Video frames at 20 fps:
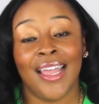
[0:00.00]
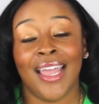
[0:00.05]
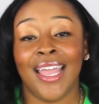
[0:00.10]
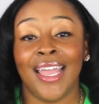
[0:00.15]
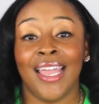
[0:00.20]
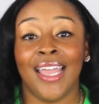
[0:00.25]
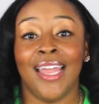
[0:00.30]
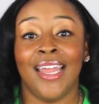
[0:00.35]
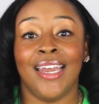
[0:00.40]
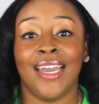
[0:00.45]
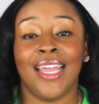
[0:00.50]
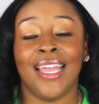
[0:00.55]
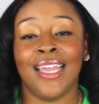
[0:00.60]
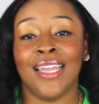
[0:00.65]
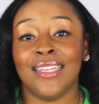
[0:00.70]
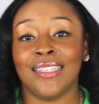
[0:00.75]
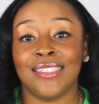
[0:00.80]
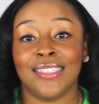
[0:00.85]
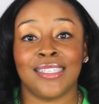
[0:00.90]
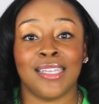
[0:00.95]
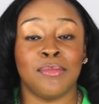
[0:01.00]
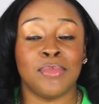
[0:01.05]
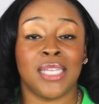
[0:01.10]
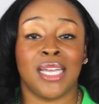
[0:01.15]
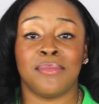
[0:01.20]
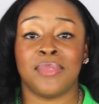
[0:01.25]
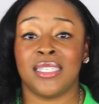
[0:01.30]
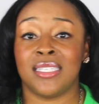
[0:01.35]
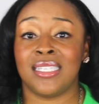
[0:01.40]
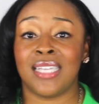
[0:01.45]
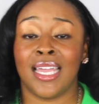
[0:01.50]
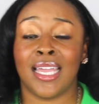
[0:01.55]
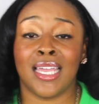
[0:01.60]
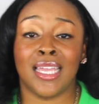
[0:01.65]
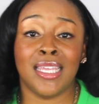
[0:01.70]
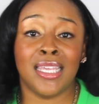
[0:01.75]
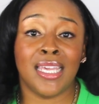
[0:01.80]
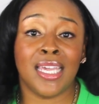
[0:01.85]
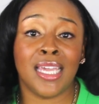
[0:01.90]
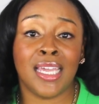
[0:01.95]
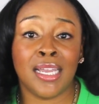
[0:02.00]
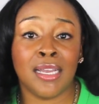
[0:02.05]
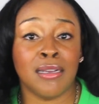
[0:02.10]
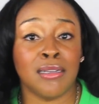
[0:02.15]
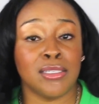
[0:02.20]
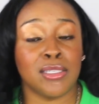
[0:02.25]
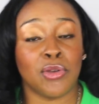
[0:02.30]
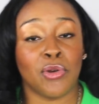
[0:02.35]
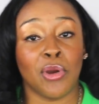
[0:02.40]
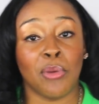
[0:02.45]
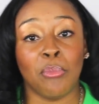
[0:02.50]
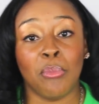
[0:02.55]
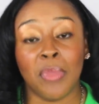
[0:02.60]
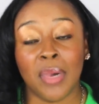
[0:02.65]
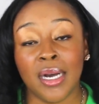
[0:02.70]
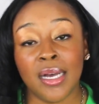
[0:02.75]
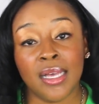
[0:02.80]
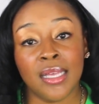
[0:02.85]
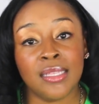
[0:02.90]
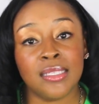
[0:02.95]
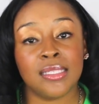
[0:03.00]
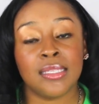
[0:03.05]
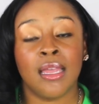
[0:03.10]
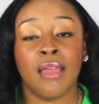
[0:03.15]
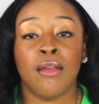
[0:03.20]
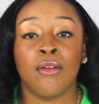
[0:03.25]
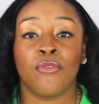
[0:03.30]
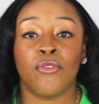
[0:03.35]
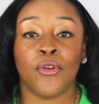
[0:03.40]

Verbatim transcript: And it sometimes it's taken years or months